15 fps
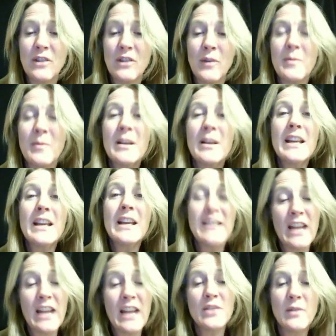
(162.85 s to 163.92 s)
from
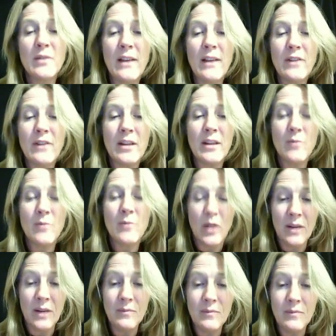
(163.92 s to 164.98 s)
10 to 11 in the
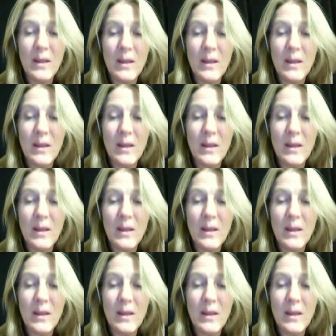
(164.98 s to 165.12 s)
morning.